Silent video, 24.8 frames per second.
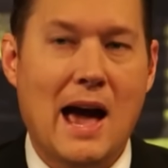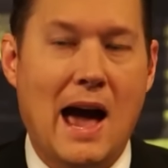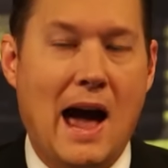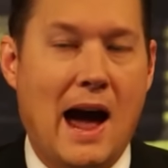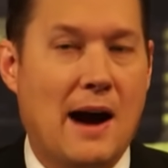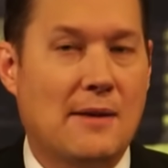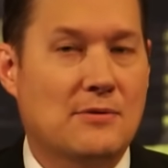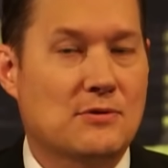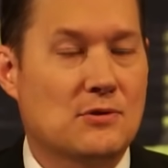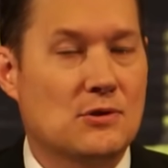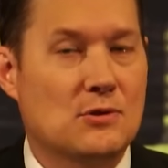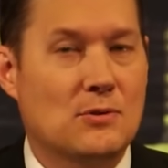
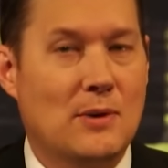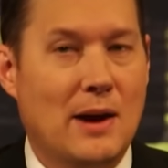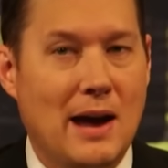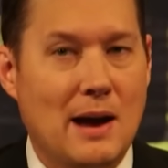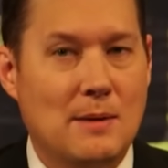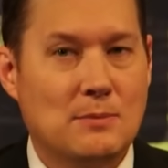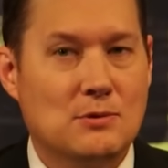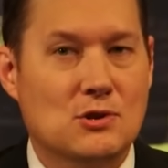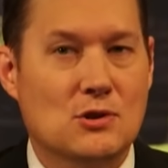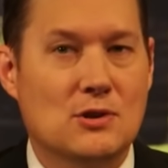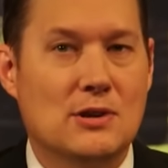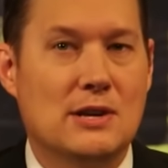After New
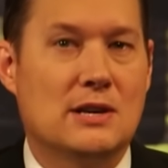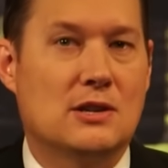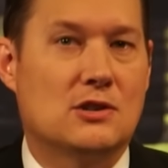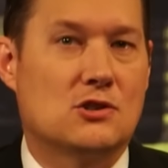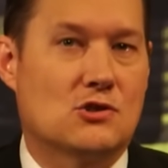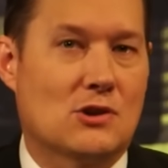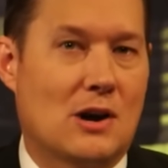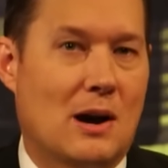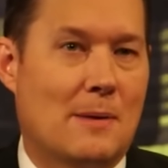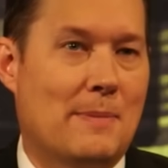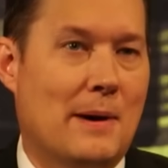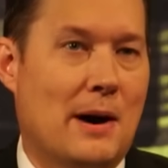Hampshire, he can
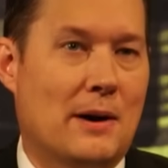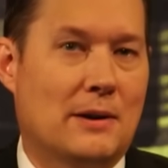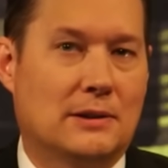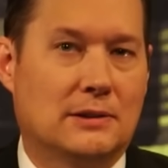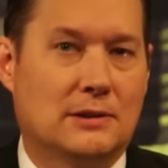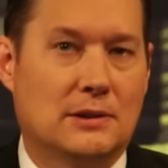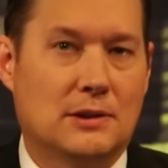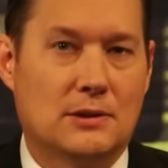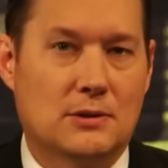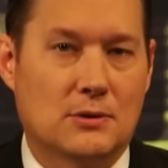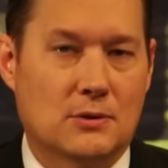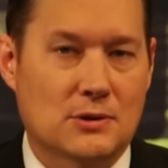drop out
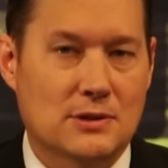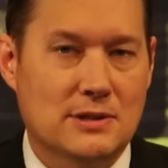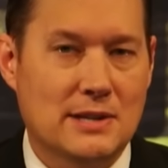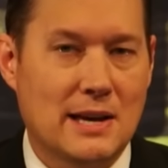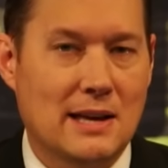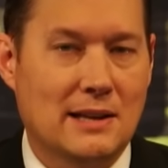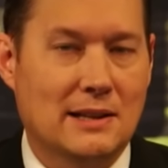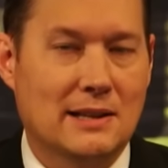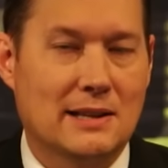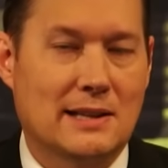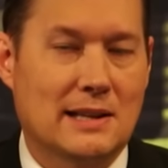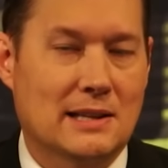and endorse
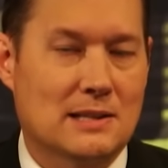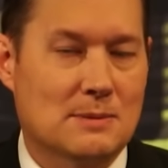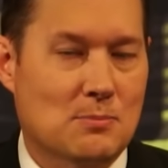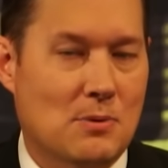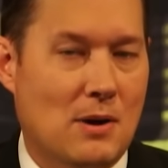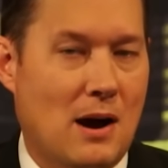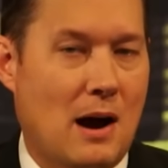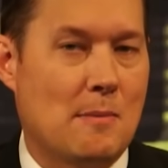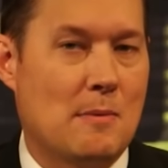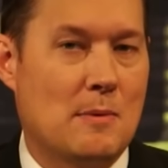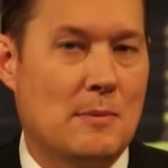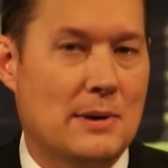Haley, and that's
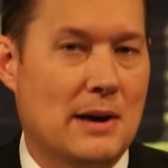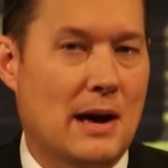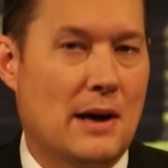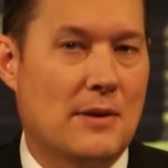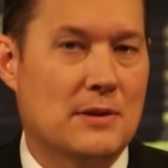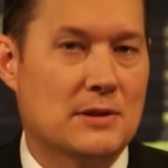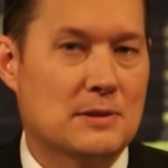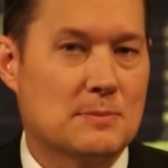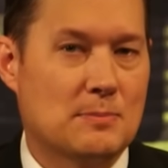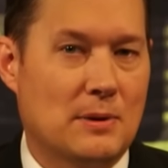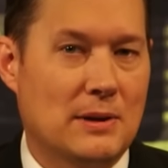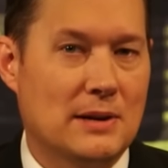probably how
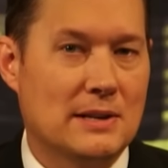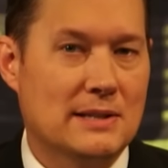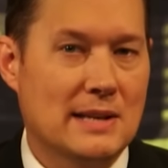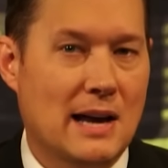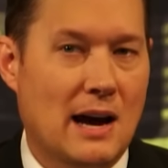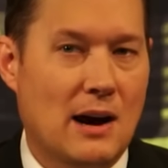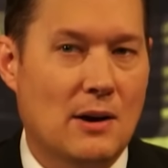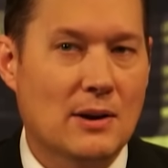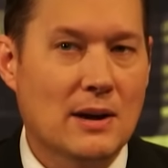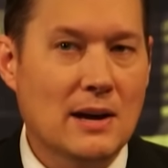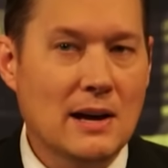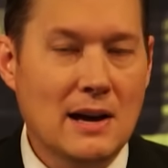this plays
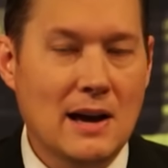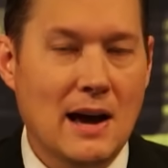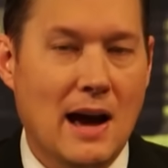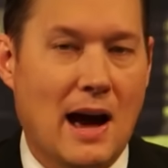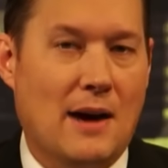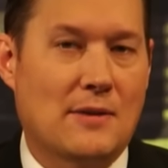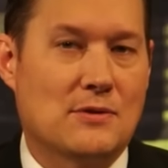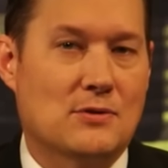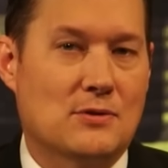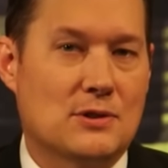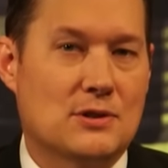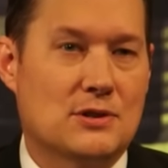out
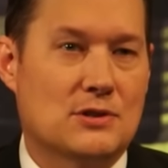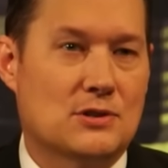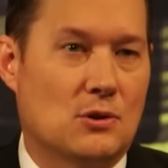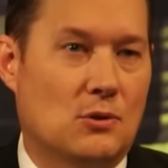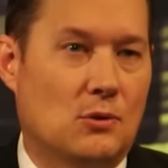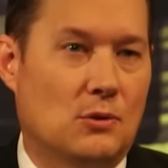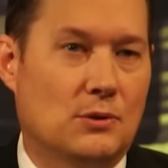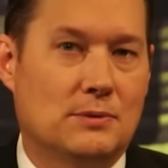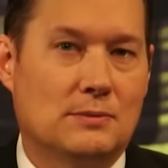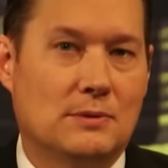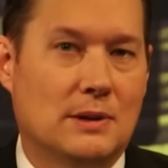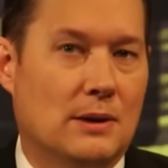after he's
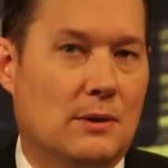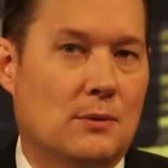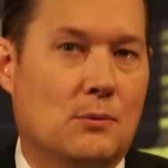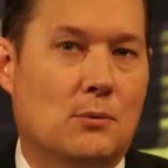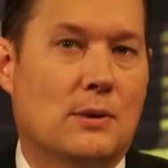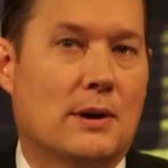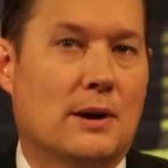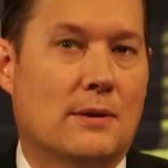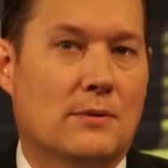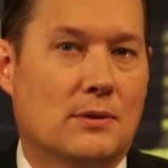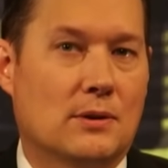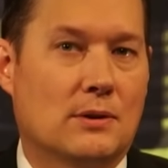sold, you know,
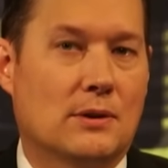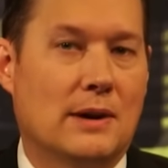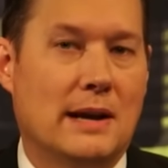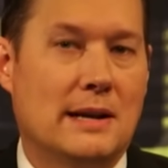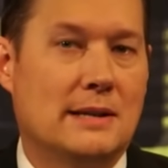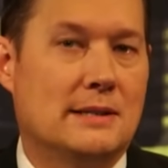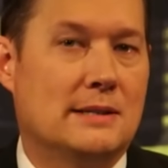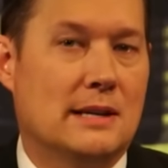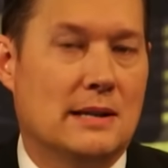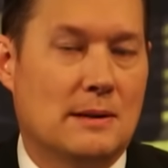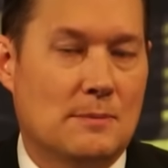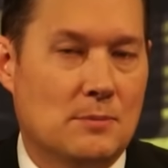whatever,
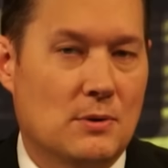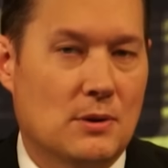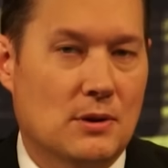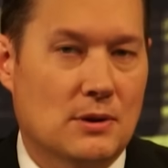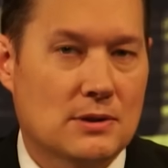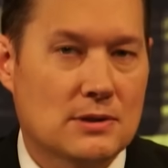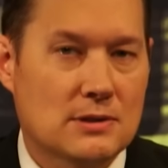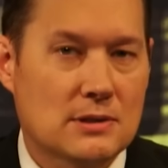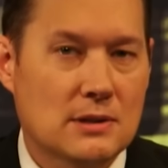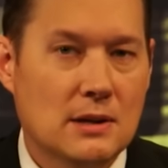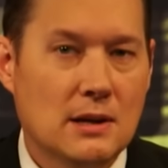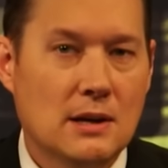18
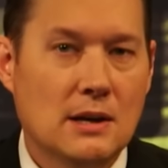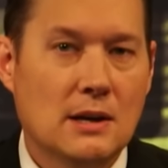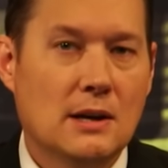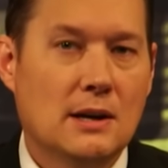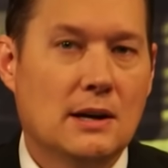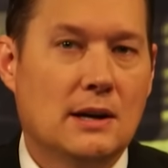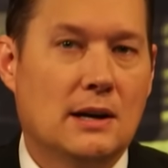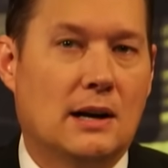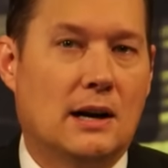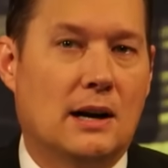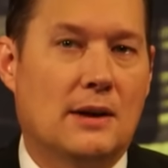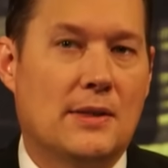books
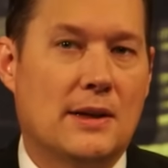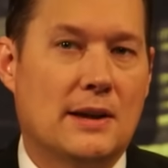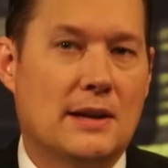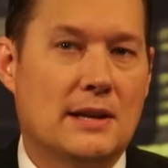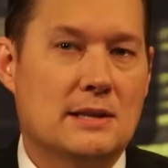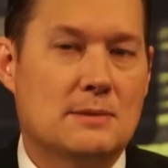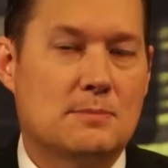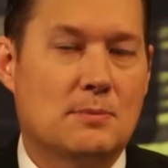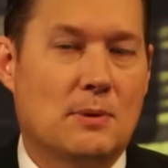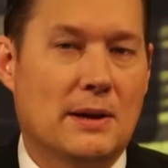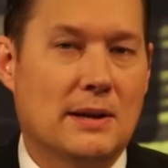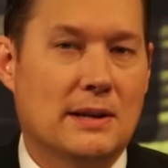that
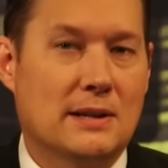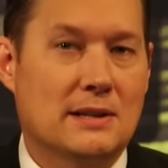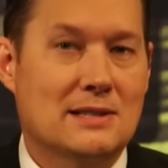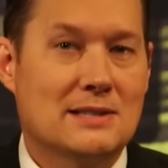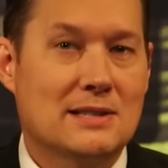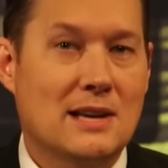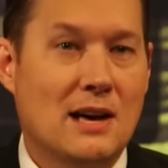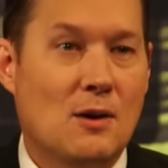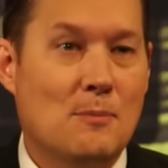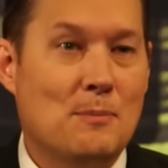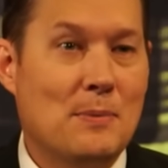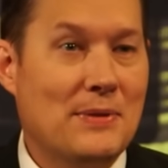he's planning to sell.